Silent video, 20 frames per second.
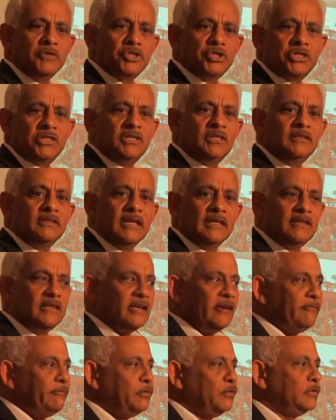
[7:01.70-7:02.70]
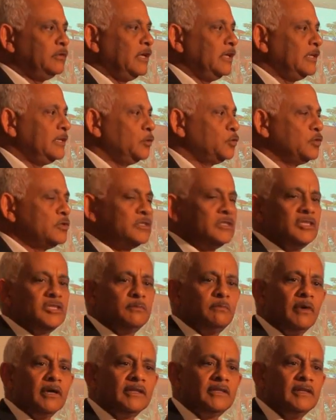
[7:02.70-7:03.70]
machine that they have put, and it was
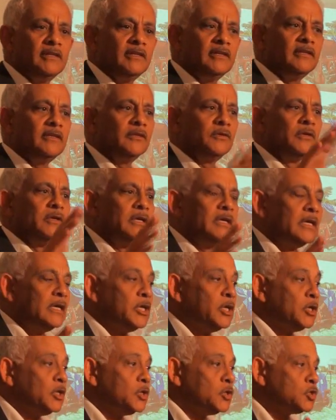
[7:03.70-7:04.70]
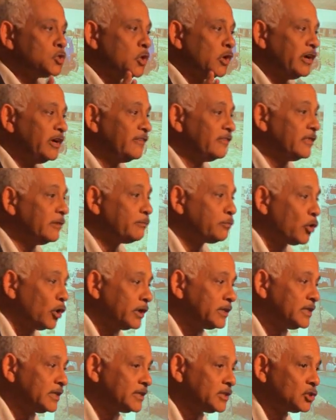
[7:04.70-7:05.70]
dismantled. So if the
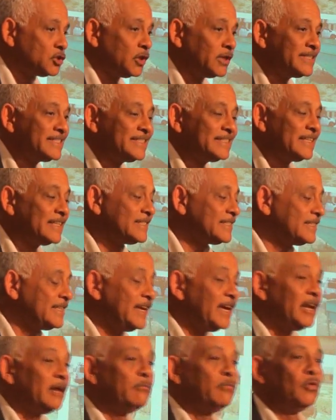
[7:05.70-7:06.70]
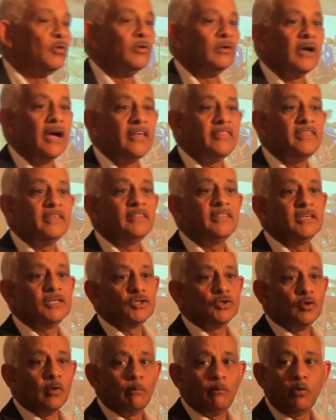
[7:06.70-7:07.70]
project is not sustainable, I think
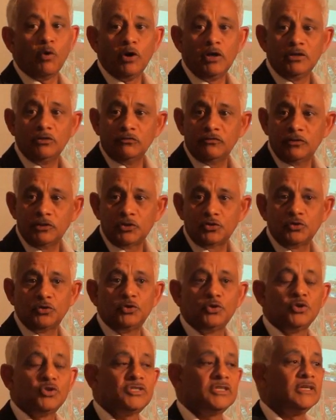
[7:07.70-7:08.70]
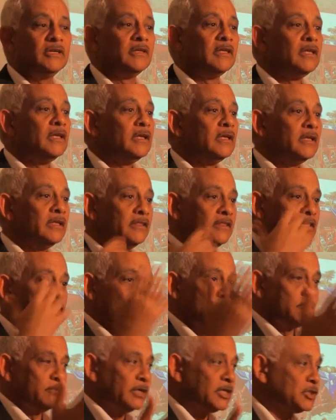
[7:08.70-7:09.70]
there's no point of introducing
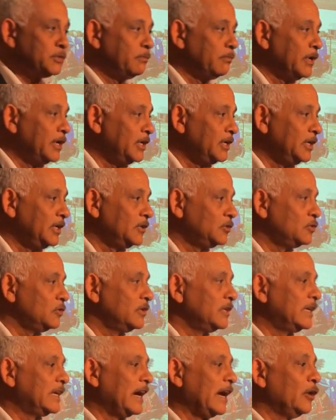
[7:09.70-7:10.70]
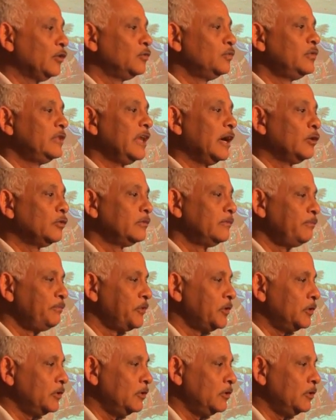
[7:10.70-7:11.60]
this much money into the ground without